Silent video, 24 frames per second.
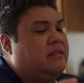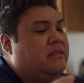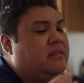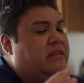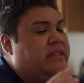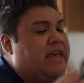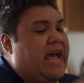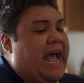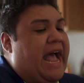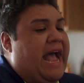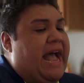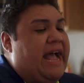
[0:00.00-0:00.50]

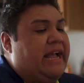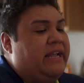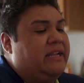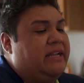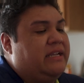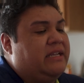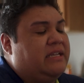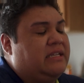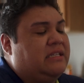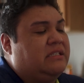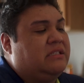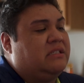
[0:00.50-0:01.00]
that
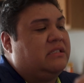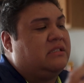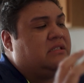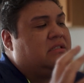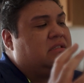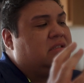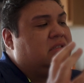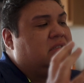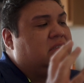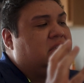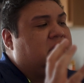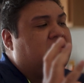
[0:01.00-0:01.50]

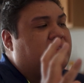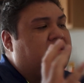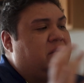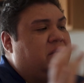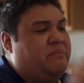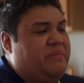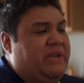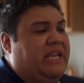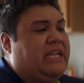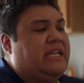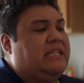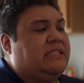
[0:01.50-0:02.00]
is the
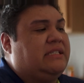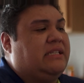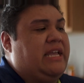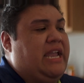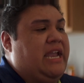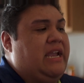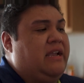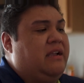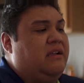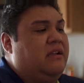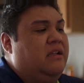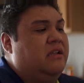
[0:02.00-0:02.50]
biggest
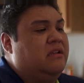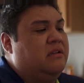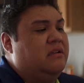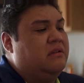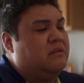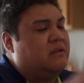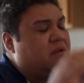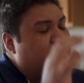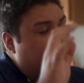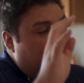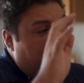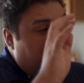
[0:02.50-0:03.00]
thing,
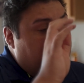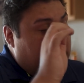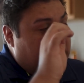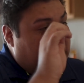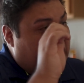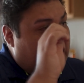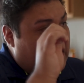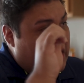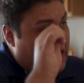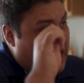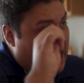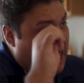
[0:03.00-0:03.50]

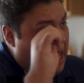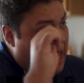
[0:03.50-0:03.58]
really.